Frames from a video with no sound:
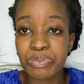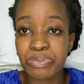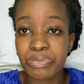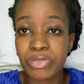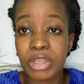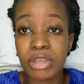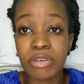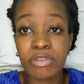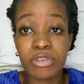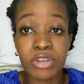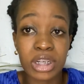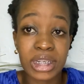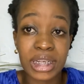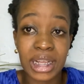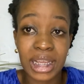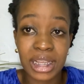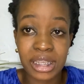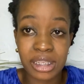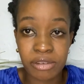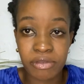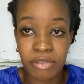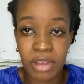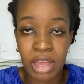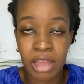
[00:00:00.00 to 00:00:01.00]
if not
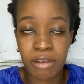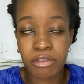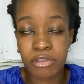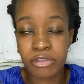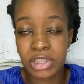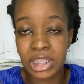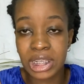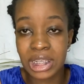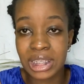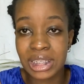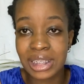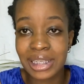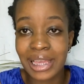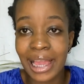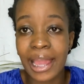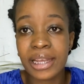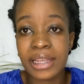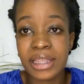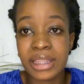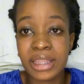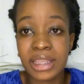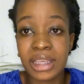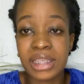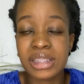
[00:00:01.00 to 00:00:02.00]
95 of the lead guide,
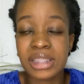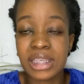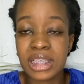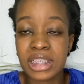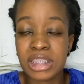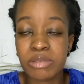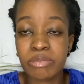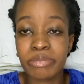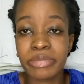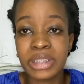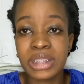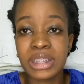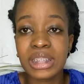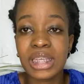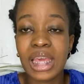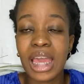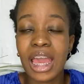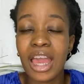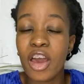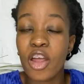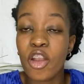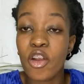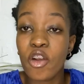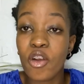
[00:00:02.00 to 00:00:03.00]
the assessment
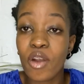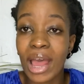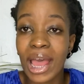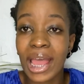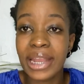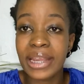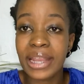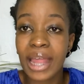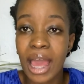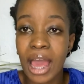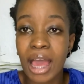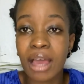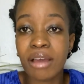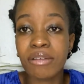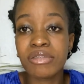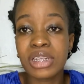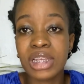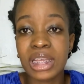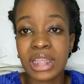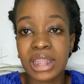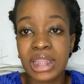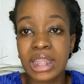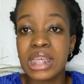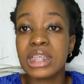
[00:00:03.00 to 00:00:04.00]
right
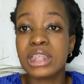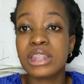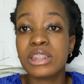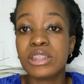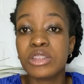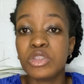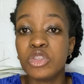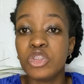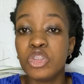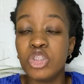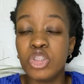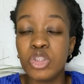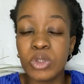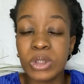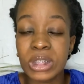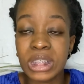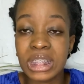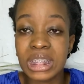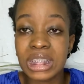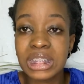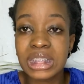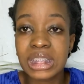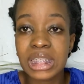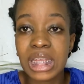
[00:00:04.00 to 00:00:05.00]
after this
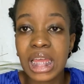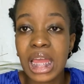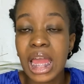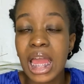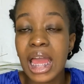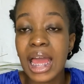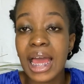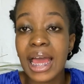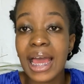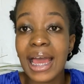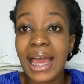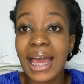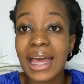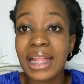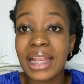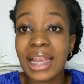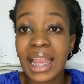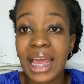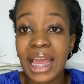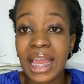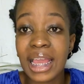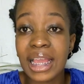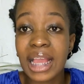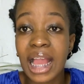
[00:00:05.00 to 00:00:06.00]
unit.
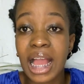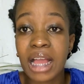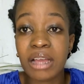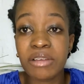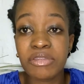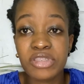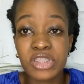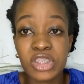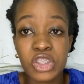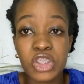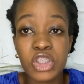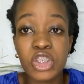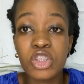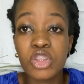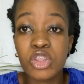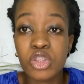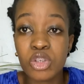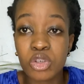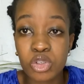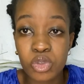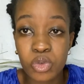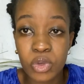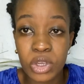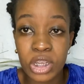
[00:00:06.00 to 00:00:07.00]
Like, I've seen
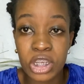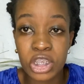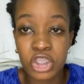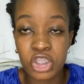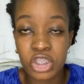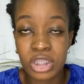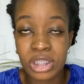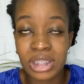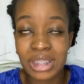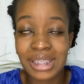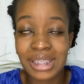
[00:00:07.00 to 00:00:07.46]
those questions